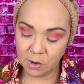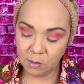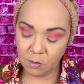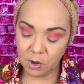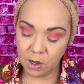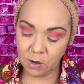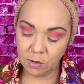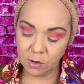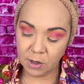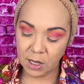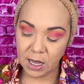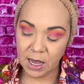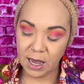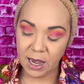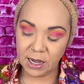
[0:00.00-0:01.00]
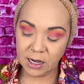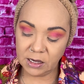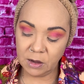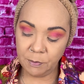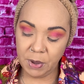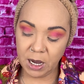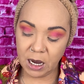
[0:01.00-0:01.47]
Well, it doesn't
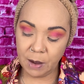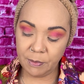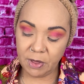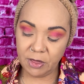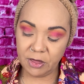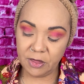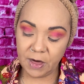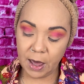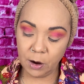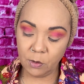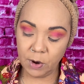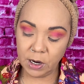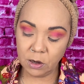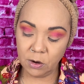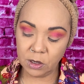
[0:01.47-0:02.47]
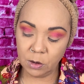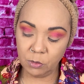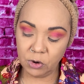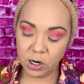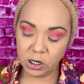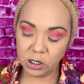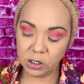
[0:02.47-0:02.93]
pick up that great on the
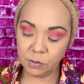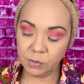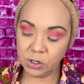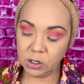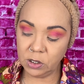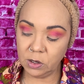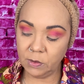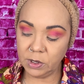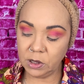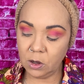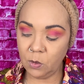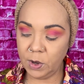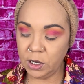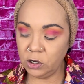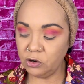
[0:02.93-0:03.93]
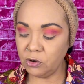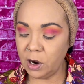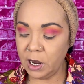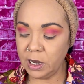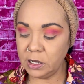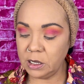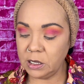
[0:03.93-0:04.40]
brush, but you know what though, we can try
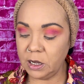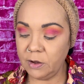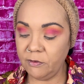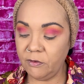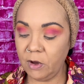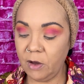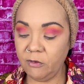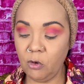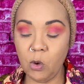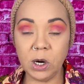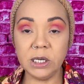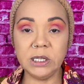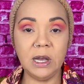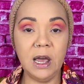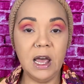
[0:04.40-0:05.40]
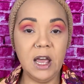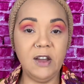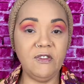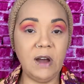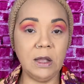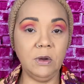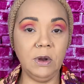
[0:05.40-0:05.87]
it. And of course, if
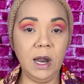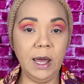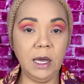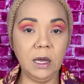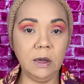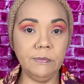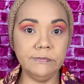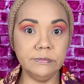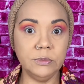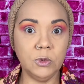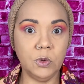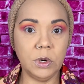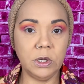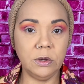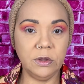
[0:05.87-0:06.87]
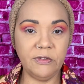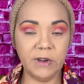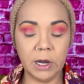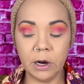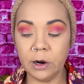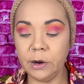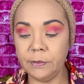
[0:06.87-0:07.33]
I don't like it, we're gonna do the
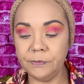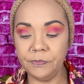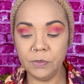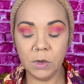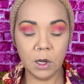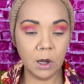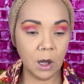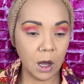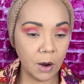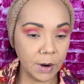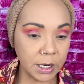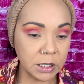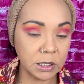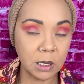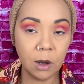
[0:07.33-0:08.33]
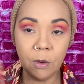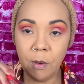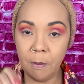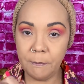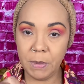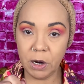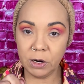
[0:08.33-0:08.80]
finger. All right, so
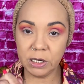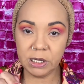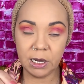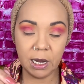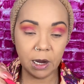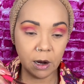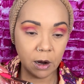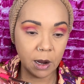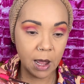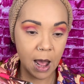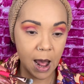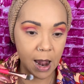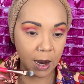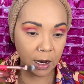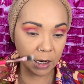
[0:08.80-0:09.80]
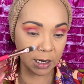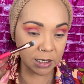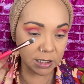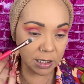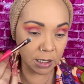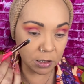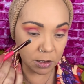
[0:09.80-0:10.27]
mirror's here. Let's
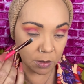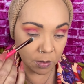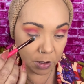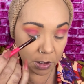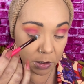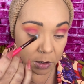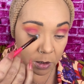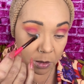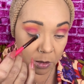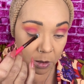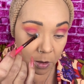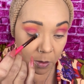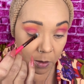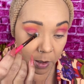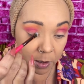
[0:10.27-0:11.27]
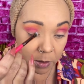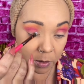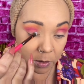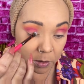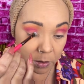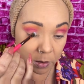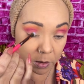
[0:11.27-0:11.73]
get to this. So let's
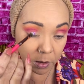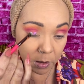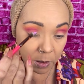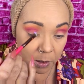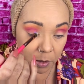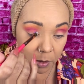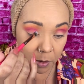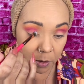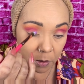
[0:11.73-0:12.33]
see.